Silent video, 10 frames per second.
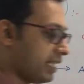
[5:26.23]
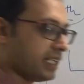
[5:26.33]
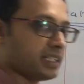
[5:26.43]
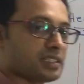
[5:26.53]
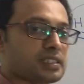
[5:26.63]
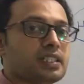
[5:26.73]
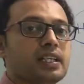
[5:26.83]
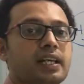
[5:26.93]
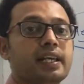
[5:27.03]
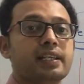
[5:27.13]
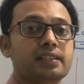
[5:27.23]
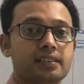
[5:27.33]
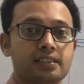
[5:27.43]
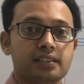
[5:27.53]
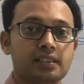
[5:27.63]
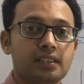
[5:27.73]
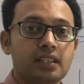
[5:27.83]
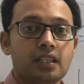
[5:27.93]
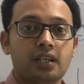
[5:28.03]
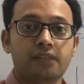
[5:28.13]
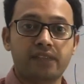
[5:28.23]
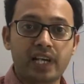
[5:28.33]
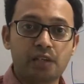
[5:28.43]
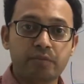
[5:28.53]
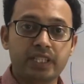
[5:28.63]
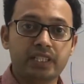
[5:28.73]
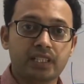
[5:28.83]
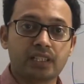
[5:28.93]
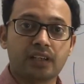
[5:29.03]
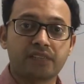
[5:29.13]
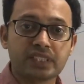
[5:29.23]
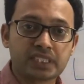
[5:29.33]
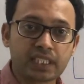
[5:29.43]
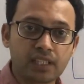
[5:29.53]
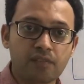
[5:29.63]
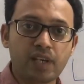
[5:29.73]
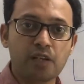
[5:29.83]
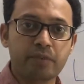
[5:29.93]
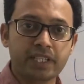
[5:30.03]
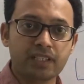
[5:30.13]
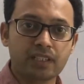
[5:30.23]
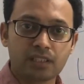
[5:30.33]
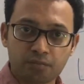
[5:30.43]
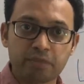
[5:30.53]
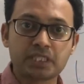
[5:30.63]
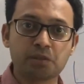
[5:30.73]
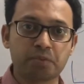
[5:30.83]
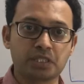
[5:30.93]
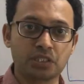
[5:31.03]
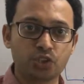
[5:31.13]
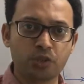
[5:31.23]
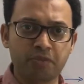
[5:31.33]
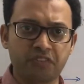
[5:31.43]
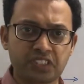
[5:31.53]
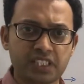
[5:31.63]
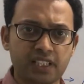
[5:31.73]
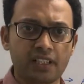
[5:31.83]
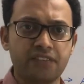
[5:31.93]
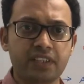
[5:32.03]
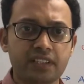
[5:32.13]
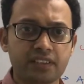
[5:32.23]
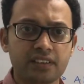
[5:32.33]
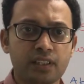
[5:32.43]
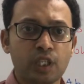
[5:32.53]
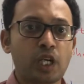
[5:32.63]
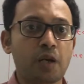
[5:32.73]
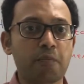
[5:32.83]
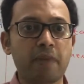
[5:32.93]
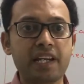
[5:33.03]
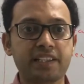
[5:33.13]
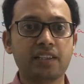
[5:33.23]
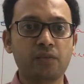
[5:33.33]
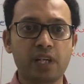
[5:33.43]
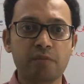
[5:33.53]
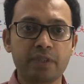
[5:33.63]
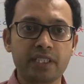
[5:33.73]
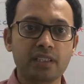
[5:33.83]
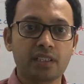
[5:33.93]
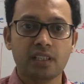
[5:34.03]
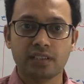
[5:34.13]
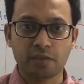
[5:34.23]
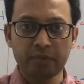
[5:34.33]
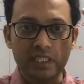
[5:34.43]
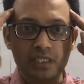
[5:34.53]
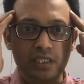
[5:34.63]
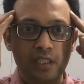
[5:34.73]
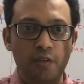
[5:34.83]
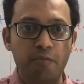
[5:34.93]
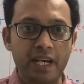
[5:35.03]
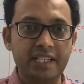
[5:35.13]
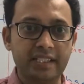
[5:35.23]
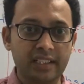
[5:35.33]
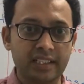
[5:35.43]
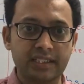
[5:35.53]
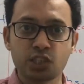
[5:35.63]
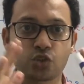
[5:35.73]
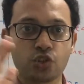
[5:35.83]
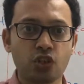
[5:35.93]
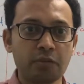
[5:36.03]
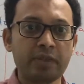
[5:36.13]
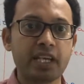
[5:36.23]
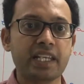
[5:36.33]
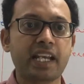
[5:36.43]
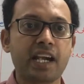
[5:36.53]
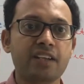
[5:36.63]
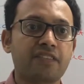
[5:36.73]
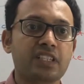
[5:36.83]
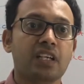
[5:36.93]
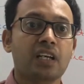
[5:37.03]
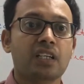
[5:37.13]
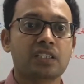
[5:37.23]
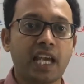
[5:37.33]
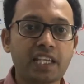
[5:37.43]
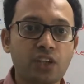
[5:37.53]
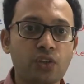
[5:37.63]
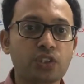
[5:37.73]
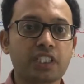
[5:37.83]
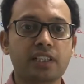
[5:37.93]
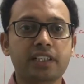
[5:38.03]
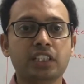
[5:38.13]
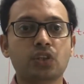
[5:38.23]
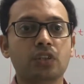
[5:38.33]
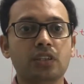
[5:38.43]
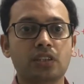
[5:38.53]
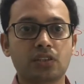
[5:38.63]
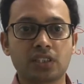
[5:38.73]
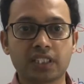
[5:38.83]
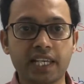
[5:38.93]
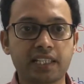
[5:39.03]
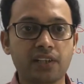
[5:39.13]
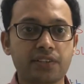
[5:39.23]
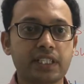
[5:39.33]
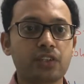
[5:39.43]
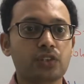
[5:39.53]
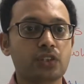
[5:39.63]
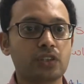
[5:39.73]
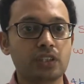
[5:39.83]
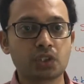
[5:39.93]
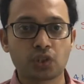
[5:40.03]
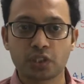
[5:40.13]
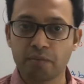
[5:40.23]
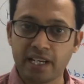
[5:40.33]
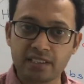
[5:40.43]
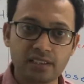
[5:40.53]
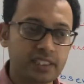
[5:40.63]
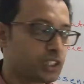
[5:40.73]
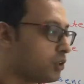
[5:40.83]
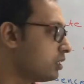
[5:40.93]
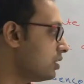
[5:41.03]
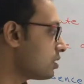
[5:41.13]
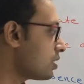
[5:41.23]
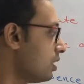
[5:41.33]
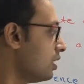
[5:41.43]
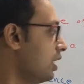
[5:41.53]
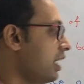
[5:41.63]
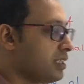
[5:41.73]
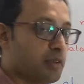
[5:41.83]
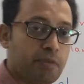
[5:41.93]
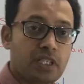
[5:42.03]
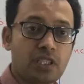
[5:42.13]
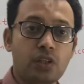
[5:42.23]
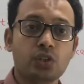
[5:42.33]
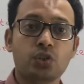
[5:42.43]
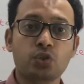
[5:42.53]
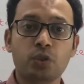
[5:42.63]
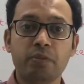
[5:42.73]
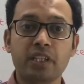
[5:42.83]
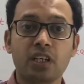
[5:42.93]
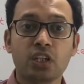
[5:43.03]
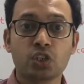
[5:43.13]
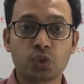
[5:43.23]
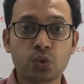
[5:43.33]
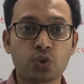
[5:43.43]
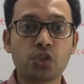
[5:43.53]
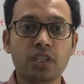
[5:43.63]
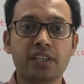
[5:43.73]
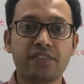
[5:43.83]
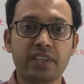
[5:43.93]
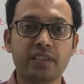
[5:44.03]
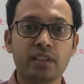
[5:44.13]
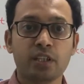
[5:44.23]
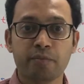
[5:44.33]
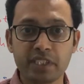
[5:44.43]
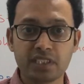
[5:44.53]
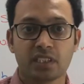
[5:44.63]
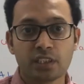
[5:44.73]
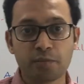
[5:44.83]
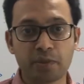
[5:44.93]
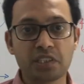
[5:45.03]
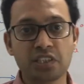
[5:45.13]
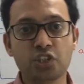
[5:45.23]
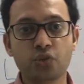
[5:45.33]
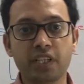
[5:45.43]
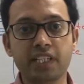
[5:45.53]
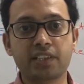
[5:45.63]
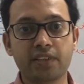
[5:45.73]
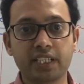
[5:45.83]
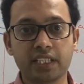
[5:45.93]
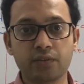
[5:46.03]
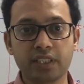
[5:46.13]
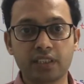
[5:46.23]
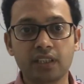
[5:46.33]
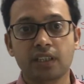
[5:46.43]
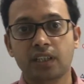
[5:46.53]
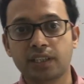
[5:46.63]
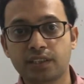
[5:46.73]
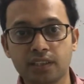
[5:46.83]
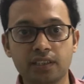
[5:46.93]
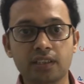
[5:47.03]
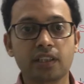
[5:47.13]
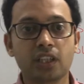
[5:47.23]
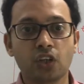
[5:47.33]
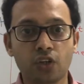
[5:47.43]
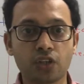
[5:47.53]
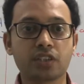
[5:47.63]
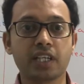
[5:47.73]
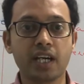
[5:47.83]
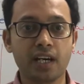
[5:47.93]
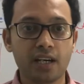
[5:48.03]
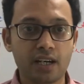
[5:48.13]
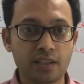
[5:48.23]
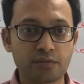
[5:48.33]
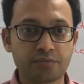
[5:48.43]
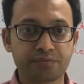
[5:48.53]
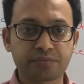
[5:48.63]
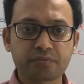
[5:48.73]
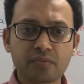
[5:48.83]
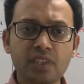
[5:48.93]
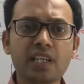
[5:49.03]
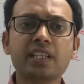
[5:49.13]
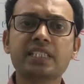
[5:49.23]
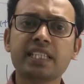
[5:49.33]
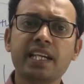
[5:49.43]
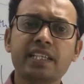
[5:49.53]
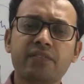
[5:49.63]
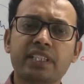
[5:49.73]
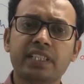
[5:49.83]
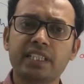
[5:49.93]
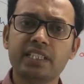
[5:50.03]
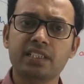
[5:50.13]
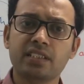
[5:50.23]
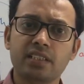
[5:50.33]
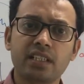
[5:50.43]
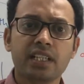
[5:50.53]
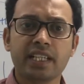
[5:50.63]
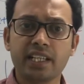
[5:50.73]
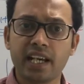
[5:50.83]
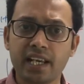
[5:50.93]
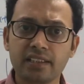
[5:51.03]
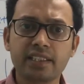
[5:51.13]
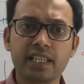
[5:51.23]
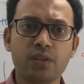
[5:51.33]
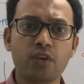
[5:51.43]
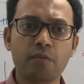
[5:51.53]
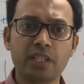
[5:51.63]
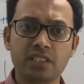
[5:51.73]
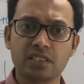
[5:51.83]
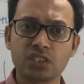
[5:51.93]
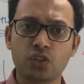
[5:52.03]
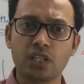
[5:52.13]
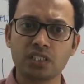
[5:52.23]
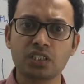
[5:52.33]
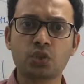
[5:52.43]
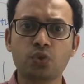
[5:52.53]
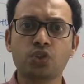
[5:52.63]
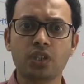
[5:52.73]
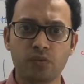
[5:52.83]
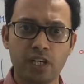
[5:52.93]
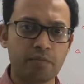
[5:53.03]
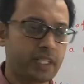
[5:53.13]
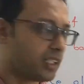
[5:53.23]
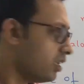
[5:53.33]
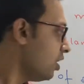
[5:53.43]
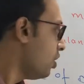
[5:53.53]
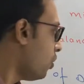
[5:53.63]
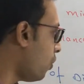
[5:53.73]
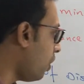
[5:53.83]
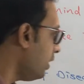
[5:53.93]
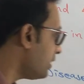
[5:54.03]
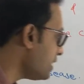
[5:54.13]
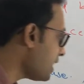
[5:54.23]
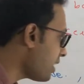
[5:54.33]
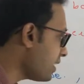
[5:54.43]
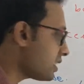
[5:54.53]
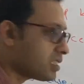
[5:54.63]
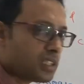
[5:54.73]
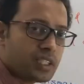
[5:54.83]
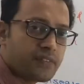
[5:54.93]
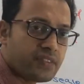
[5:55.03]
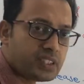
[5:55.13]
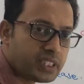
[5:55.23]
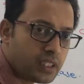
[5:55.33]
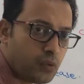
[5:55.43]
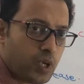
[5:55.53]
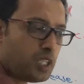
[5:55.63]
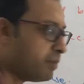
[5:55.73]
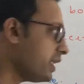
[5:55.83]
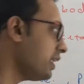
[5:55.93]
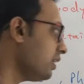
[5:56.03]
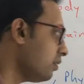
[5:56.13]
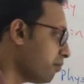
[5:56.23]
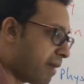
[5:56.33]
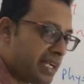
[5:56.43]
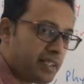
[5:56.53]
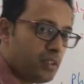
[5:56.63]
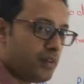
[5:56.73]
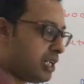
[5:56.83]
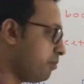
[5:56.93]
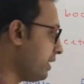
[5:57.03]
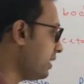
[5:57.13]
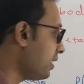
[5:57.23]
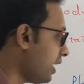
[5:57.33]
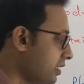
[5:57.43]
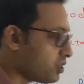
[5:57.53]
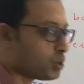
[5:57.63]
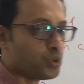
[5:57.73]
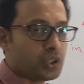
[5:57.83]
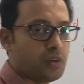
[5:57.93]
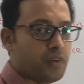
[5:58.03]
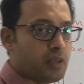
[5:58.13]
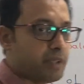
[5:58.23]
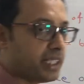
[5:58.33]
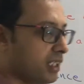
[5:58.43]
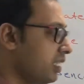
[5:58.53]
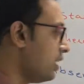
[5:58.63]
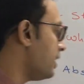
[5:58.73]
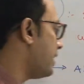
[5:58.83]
as health. A well-being, a physical well-being means the person should be physically fit. A mental well-being, that means mentally there should not be any kind of a psychological disorder or the psychiatric disorders or the mental disorders. And the person also should be a socially fit, means the person should interacting with other, or they are residing with each other in a healthy environment. This is called as a social well-being. All these are necessary: physical well-being, mental well-being and the social well-being.